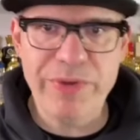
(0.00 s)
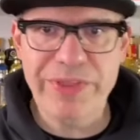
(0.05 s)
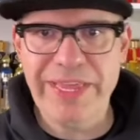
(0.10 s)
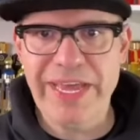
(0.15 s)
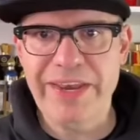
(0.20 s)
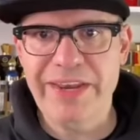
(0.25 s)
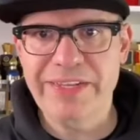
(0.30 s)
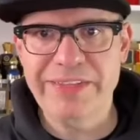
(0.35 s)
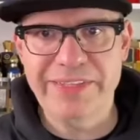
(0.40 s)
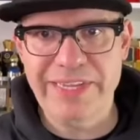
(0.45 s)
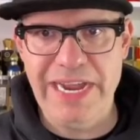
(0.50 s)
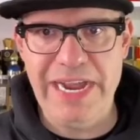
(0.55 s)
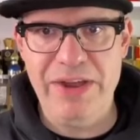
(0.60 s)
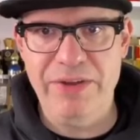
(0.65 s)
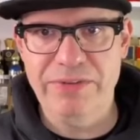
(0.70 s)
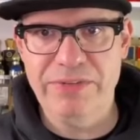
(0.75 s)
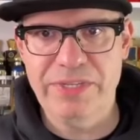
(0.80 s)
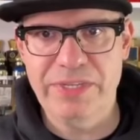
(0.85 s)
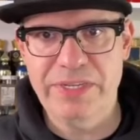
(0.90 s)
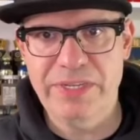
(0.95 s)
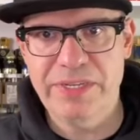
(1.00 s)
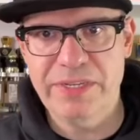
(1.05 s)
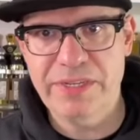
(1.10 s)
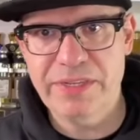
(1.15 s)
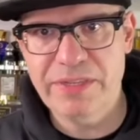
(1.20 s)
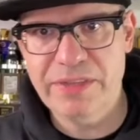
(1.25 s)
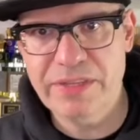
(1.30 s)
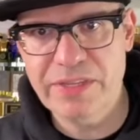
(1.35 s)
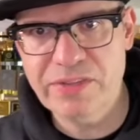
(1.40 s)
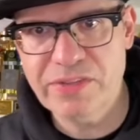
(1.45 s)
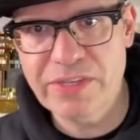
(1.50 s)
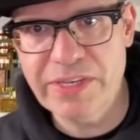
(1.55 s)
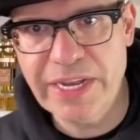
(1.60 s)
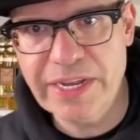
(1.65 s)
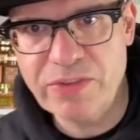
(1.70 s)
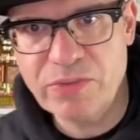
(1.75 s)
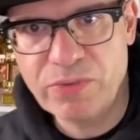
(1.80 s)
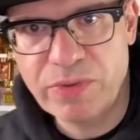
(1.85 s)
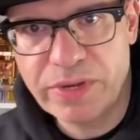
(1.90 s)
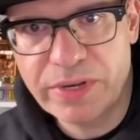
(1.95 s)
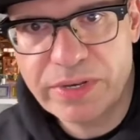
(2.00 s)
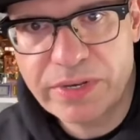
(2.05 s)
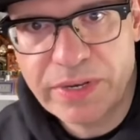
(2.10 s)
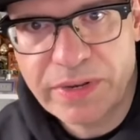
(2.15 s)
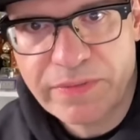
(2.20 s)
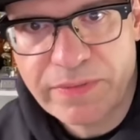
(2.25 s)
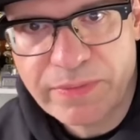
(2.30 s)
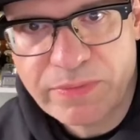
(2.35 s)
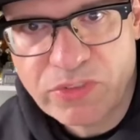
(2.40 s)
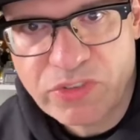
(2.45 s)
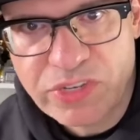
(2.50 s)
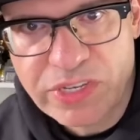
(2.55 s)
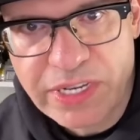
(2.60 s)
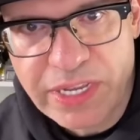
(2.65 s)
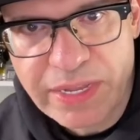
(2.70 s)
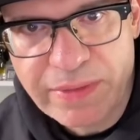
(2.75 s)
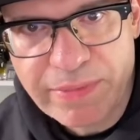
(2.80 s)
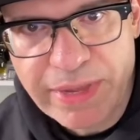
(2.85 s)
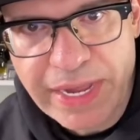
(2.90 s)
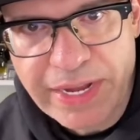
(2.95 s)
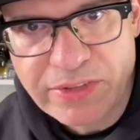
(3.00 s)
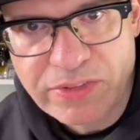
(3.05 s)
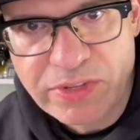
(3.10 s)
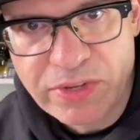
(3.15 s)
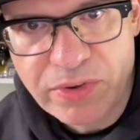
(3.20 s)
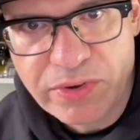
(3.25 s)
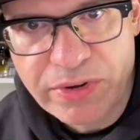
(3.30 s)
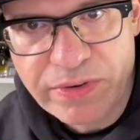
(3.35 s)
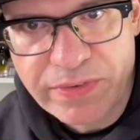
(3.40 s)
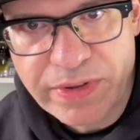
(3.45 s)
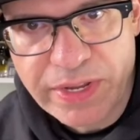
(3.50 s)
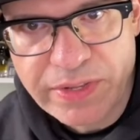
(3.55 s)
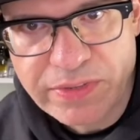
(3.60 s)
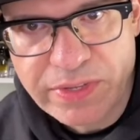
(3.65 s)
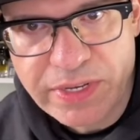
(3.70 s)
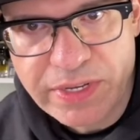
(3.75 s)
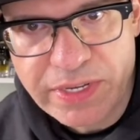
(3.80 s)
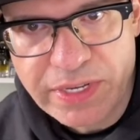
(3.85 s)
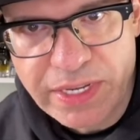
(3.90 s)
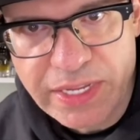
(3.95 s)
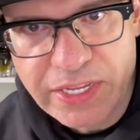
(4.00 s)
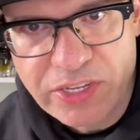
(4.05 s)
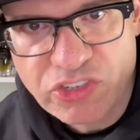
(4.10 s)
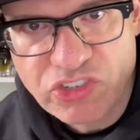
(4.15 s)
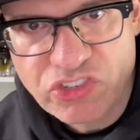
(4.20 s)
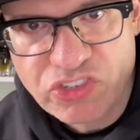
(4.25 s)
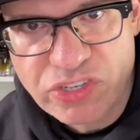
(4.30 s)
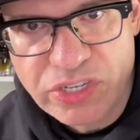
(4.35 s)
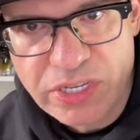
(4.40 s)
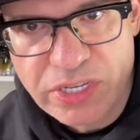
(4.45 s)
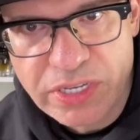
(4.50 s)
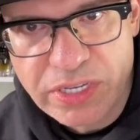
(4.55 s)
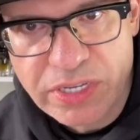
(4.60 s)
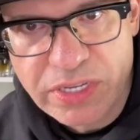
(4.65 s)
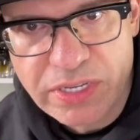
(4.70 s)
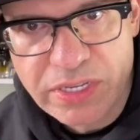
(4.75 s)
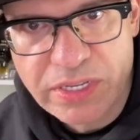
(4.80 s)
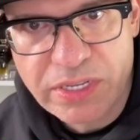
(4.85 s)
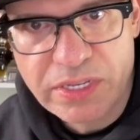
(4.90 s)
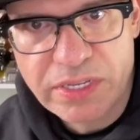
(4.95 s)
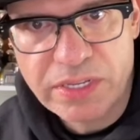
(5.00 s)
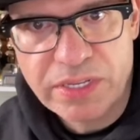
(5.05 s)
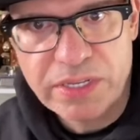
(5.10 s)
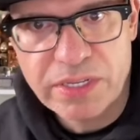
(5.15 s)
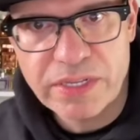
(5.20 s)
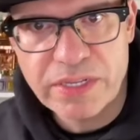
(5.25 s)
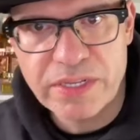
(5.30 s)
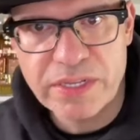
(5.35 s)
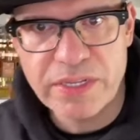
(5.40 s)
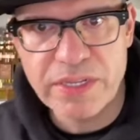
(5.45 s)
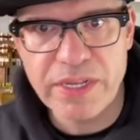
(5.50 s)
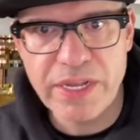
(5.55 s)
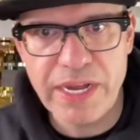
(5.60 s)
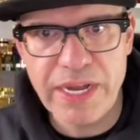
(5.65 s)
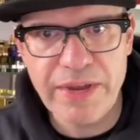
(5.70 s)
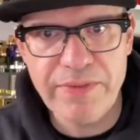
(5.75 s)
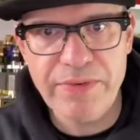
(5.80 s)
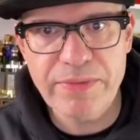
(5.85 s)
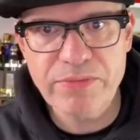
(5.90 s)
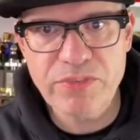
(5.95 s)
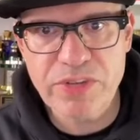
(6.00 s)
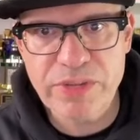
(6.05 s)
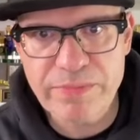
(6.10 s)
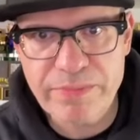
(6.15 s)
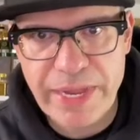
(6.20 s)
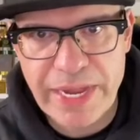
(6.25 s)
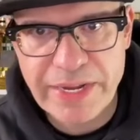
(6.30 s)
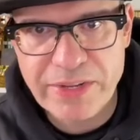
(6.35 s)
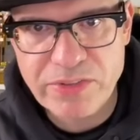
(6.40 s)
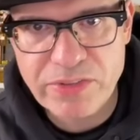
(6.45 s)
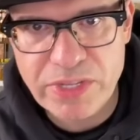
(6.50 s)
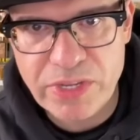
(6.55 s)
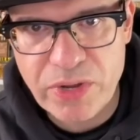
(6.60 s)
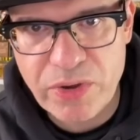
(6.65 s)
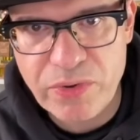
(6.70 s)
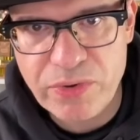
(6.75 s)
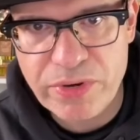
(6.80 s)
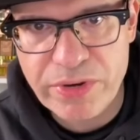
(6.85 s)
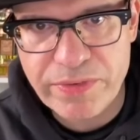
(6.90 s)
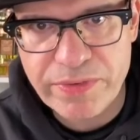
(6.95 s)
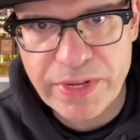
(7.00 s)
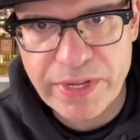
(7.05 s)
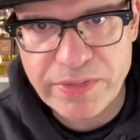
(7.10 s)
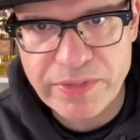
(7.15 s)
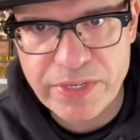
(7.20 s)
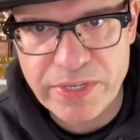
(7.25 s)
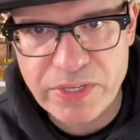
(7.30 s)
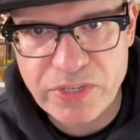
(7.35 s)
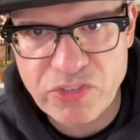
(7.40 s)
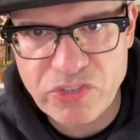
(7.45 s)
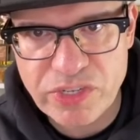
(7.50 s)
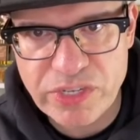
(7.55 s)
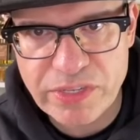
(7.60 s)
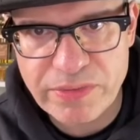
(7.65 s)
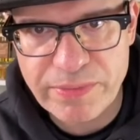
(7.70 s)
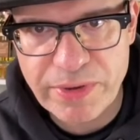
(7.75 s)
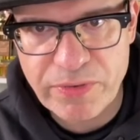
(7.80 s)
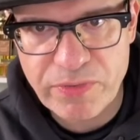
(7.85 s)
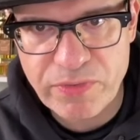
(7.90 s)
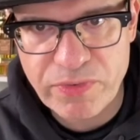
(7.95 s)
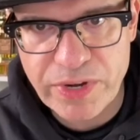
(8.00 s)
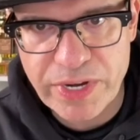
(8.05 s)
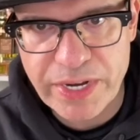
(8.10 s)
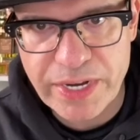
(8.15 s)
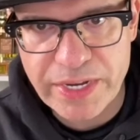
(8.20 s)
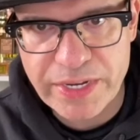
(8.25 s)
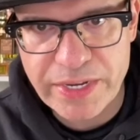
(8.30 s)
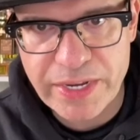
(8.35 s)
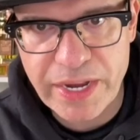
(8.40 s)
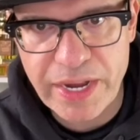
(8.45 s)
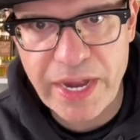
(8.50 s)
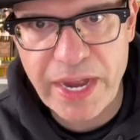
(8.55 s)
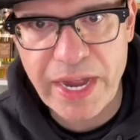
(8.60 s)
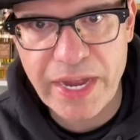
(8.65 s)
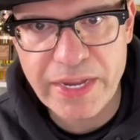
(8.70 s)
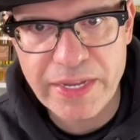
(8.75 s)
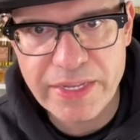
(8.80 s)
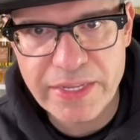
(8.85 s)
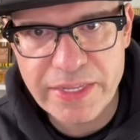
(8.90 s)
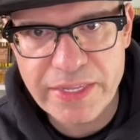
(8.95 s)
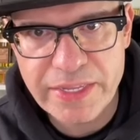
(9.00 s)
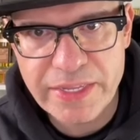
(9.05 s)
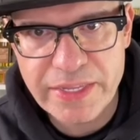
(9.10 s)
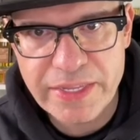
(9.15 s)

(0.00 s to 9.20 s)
without a doubt, this next one, Chile Max, the owner of Casaniche. I'm from Chile Max, the owner of Casaniche is my friend. Ah,